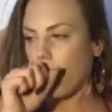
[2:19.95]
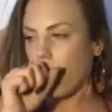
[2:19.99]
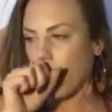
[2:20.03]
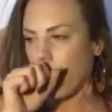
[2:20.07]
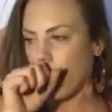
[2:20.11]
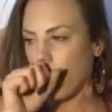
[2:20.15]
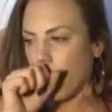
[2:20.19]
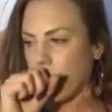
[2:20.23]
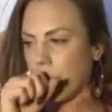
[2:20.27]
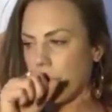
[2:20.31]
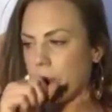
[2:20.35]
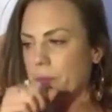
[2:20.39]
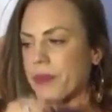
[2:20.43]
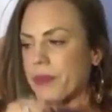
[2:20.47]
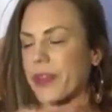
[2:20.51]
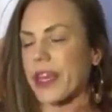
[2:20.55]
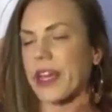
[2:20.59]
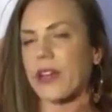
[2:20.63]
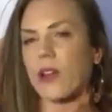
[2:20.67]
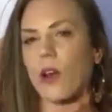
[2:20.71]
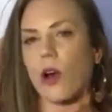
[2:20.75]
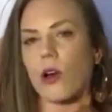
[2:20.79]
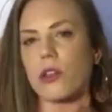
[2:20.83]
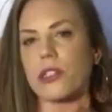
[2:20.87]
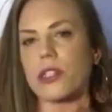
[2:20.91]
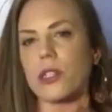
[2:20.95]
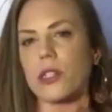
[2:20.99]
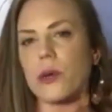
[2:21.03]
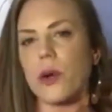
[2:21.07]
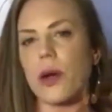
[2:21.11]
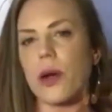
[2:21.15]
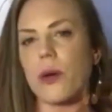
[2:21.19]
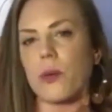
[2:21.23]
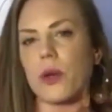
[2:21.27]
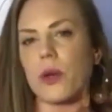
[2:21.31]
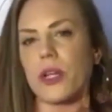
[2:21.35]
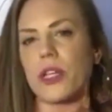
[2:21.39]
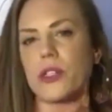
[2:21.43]
And also I
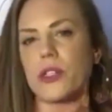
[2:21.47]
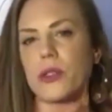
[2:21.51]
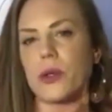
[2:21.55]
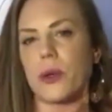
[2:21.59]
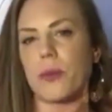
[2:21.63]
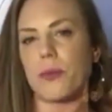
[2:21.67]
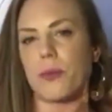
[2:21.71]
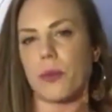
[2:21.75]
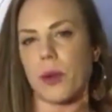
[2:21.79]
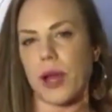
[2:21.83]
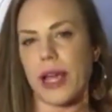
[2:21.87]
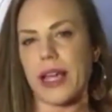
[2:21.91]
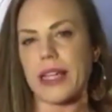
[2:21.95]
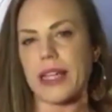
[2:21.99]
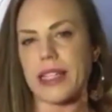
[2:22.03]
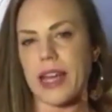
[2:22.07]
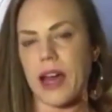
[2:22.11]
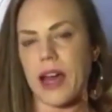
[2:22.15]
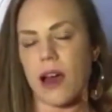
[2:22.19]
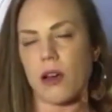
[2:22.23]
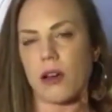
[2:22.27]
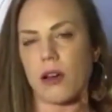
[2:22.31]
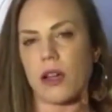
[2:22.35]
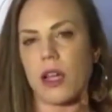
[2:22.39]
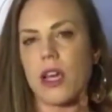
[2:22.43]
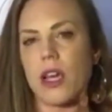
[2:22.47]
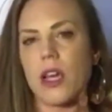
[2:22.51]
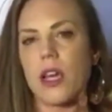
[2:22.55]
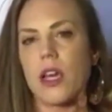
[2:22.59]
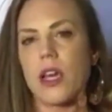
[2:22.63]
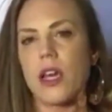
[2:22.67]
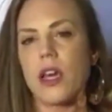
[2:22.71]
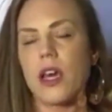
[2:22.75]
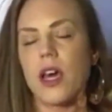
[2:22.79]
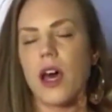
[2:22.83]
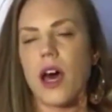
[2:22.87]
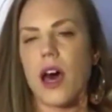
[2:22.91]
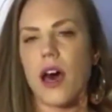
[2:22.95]
want to do a breakdown
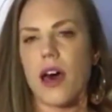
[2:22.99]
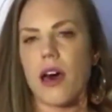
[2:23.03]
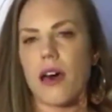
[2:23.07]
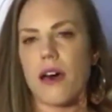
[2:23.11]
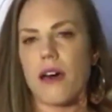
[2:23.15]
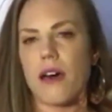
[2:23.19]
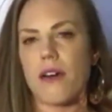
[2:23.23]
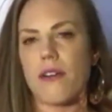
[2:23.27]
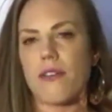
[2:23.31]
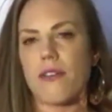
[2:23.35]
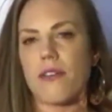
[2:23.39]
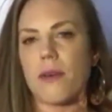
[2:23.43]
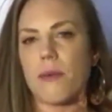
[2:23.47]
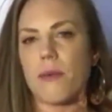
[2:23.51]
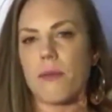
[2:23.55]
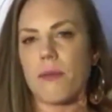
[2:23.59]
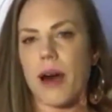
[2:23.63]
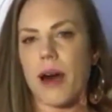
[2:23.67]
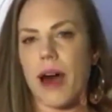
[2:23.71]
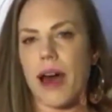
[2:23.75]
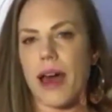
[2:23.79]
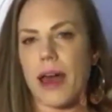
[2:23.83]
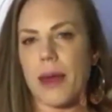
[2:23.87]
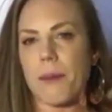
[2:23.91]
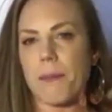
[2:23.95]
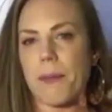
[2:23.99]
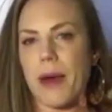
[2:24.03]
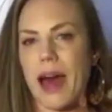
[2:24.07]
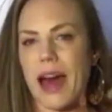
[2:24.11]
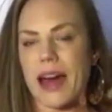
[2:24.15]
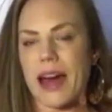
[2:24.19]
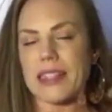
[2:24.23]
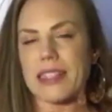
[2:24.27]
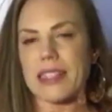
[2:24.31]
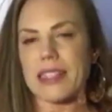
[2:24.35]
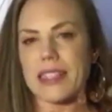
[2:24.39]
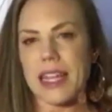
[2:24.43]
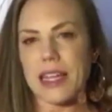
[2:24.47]
of my
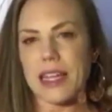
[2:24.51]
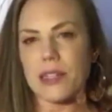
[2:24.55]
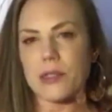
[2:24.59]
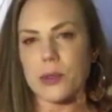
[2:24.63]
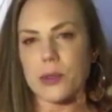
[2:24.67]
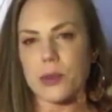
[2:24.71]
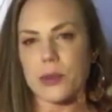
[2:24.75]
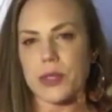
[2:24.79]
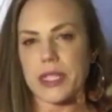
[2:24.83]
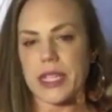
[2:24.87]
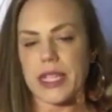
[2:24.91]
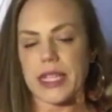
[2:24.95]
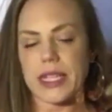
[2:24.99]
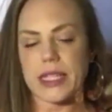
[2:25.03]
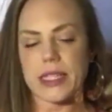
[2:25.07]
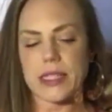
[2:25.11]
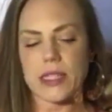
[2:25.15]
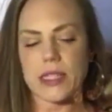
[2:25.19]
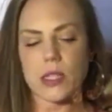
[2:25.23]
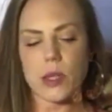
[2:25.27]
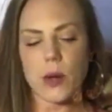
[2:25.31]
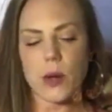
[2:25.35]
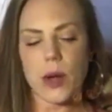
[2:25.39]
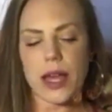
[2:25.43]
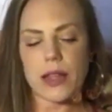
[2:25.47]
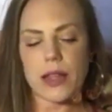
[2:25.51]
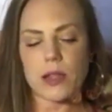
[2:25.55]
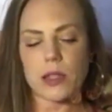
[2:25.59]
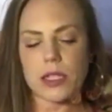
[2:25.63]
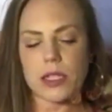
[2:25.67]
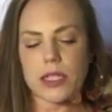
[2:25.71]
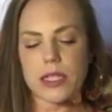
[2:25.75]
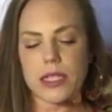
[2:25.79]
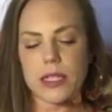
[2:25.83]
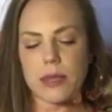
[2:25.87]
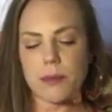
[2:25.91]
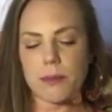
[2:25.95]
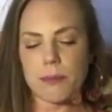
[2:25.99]
past dance routines. So I
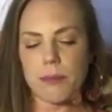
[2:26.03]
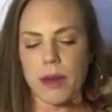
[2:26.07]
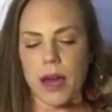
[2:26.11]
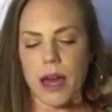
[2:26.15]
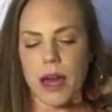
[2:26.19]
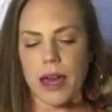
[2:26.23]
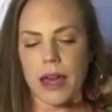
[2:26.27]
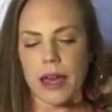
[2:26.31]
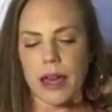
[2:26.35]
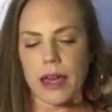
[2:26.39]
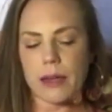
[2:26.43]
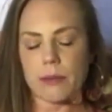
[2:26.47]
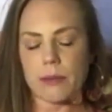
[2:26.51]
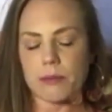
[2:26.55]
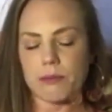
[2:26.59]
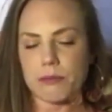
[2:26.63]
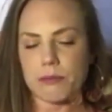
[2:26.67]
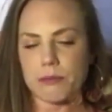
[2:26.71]
looked at my